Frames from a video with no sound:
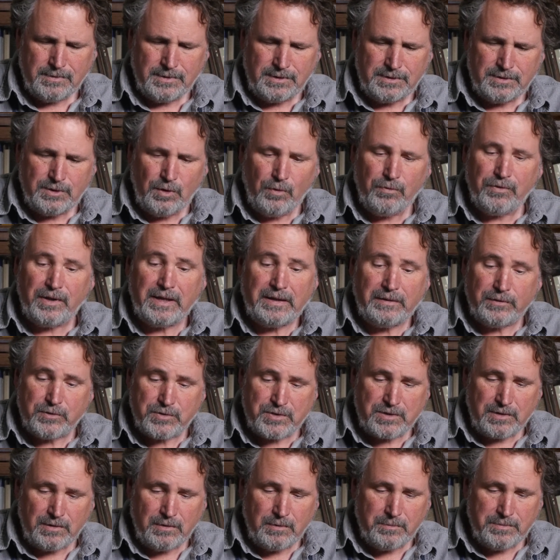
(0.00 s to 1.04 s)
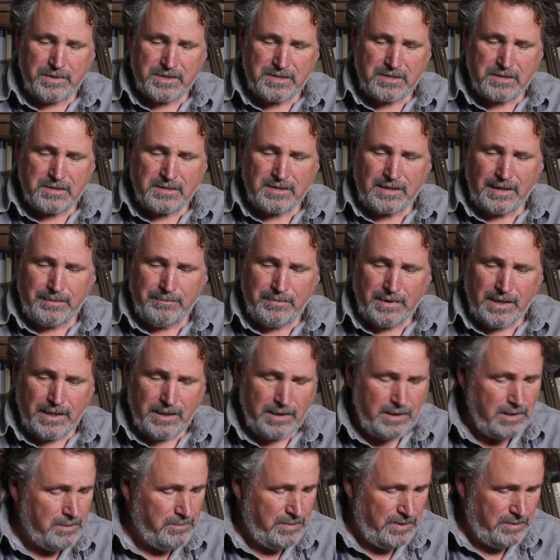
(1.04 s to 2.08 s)
I don't think they're still in business. I'm
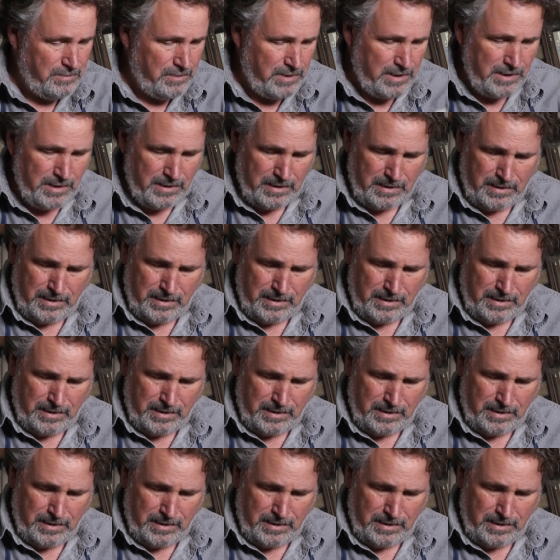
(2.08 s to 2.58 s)
not going to be able to get